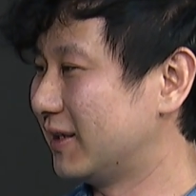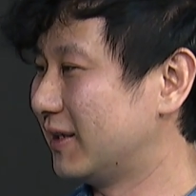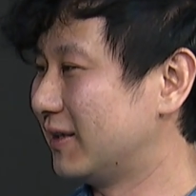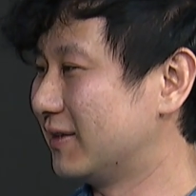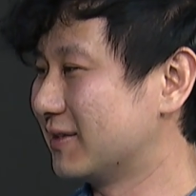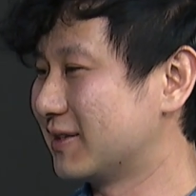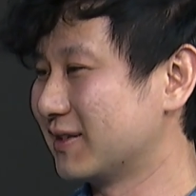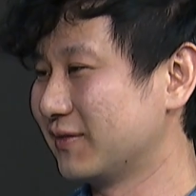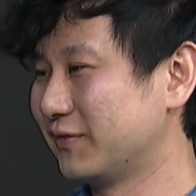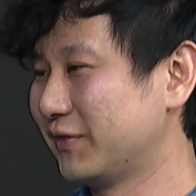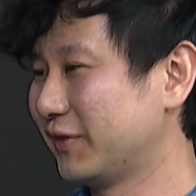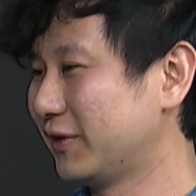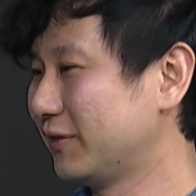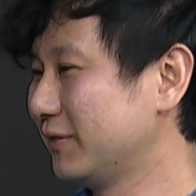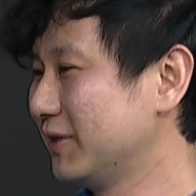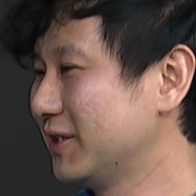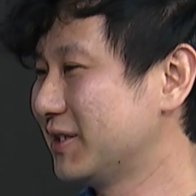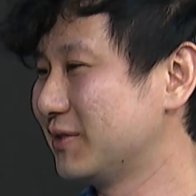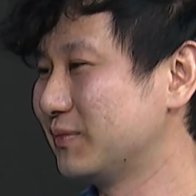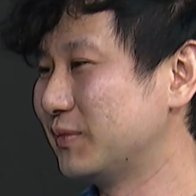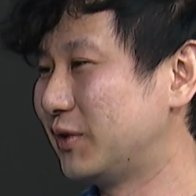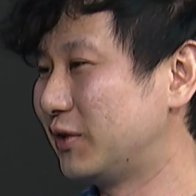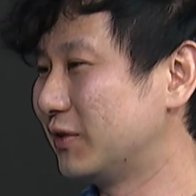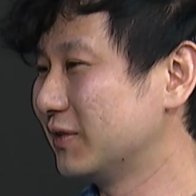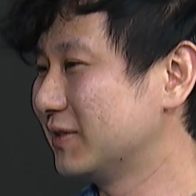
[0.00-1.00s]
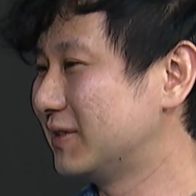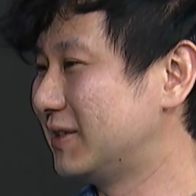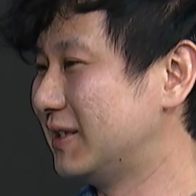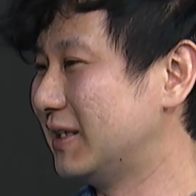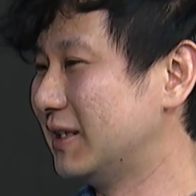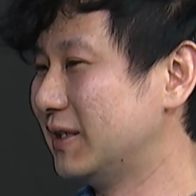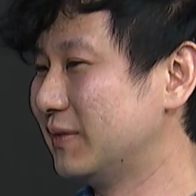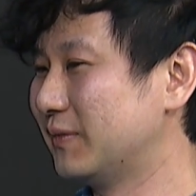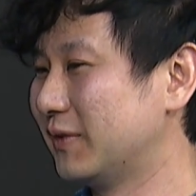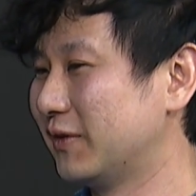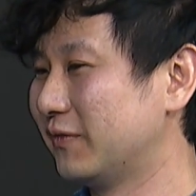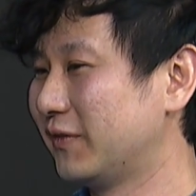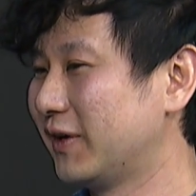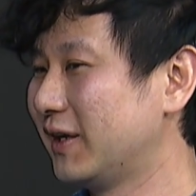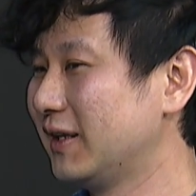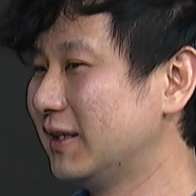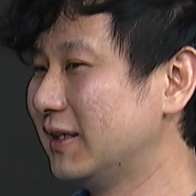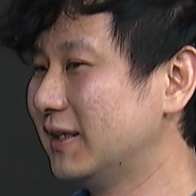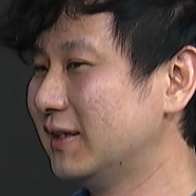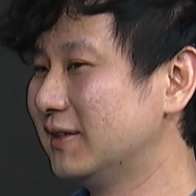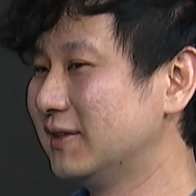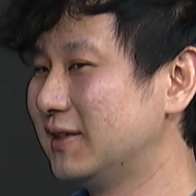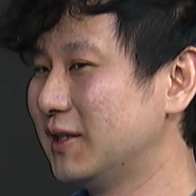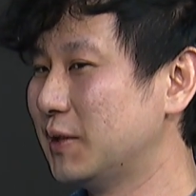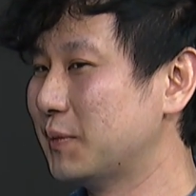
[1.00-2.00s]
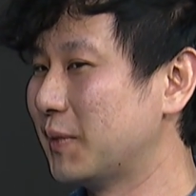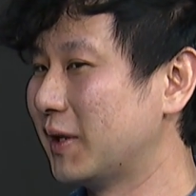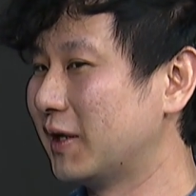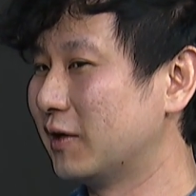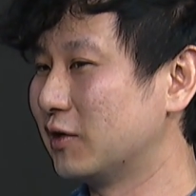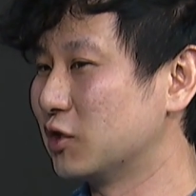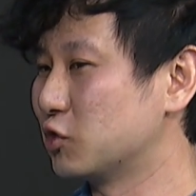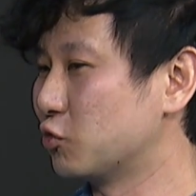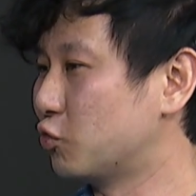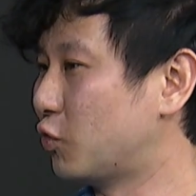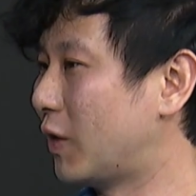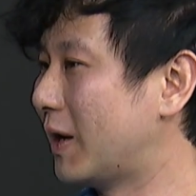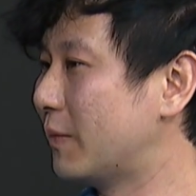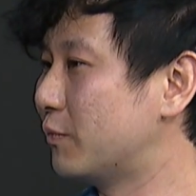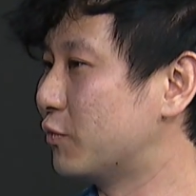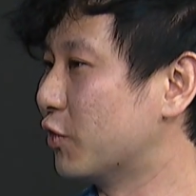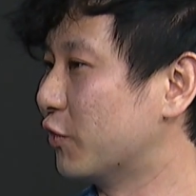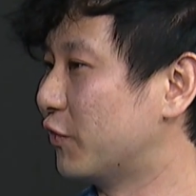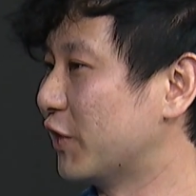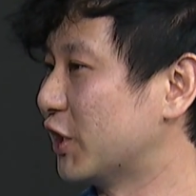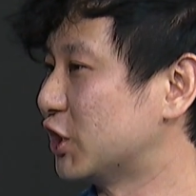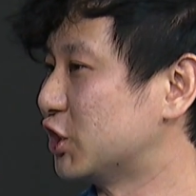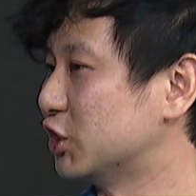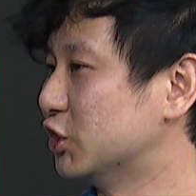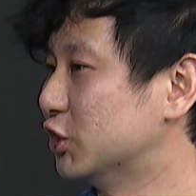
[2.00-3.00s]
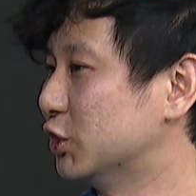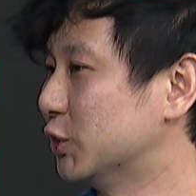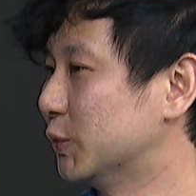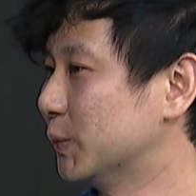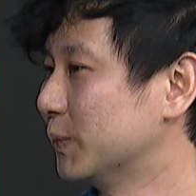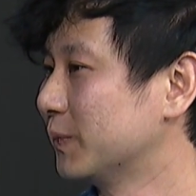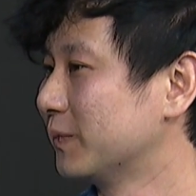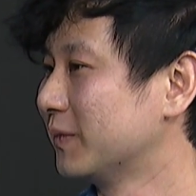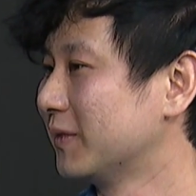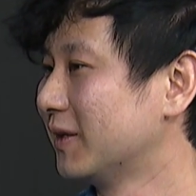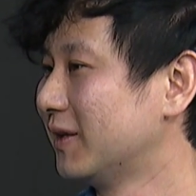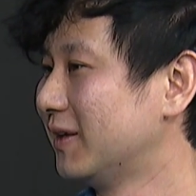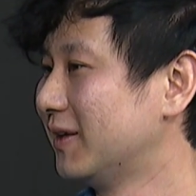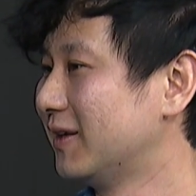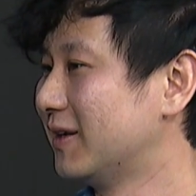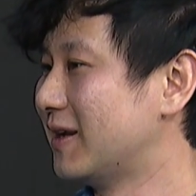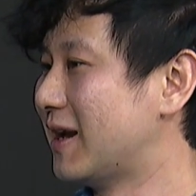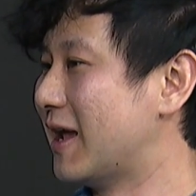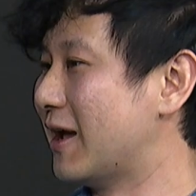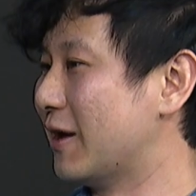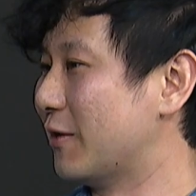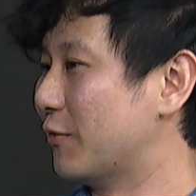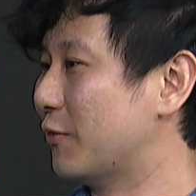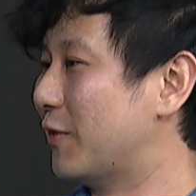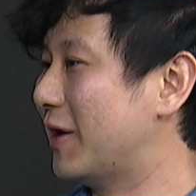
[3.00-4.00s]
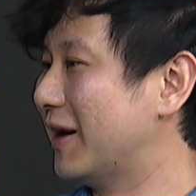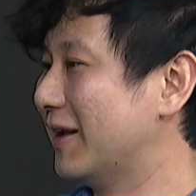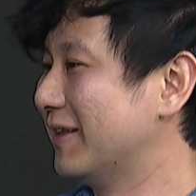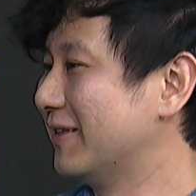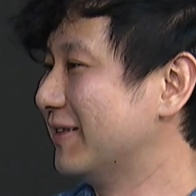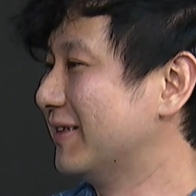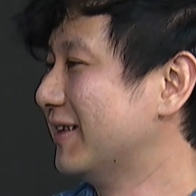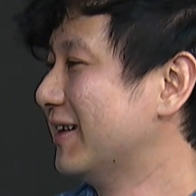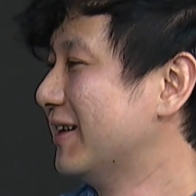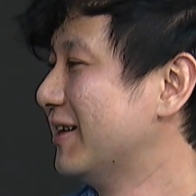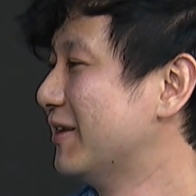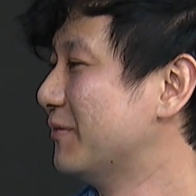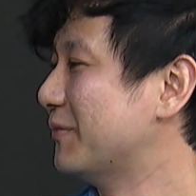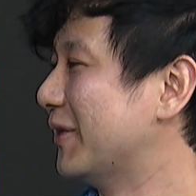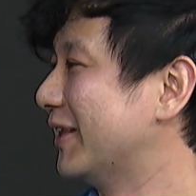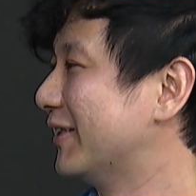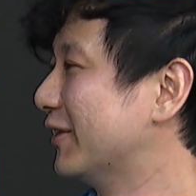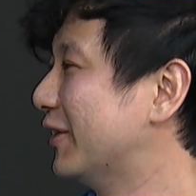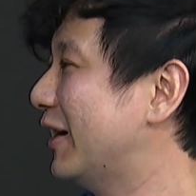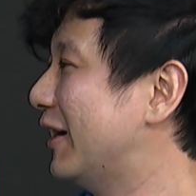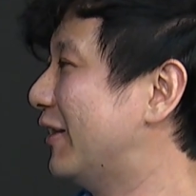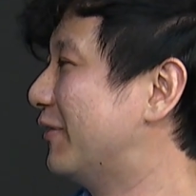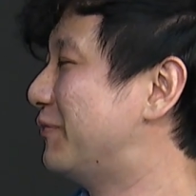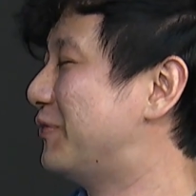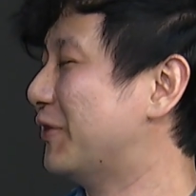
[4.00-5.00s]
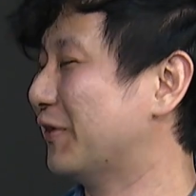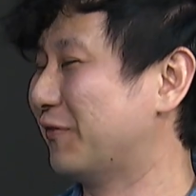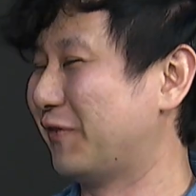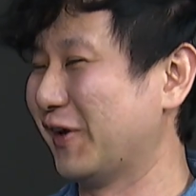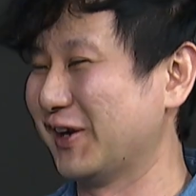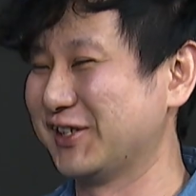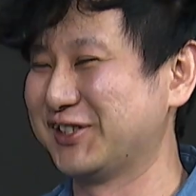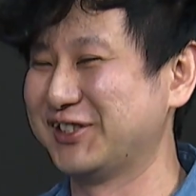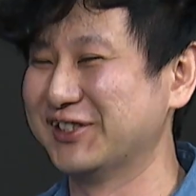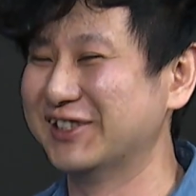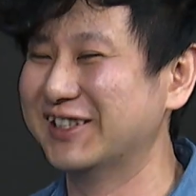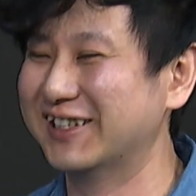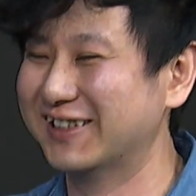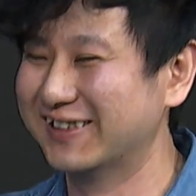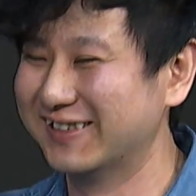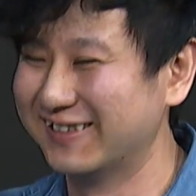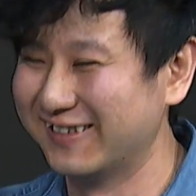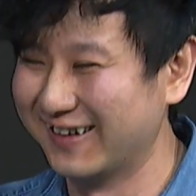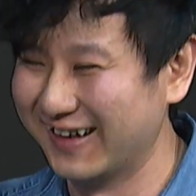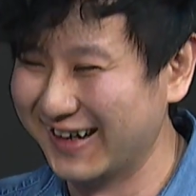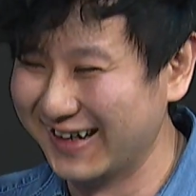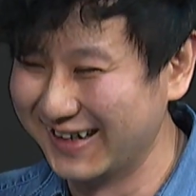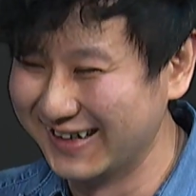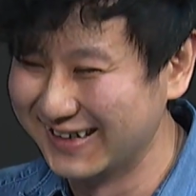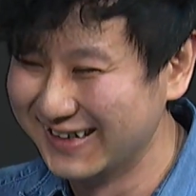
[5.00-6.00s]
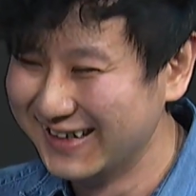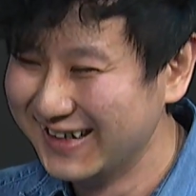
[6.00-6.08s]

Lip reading: Yeah, it was a very small team and very lean team, and there was one professional, one mental health professional, right?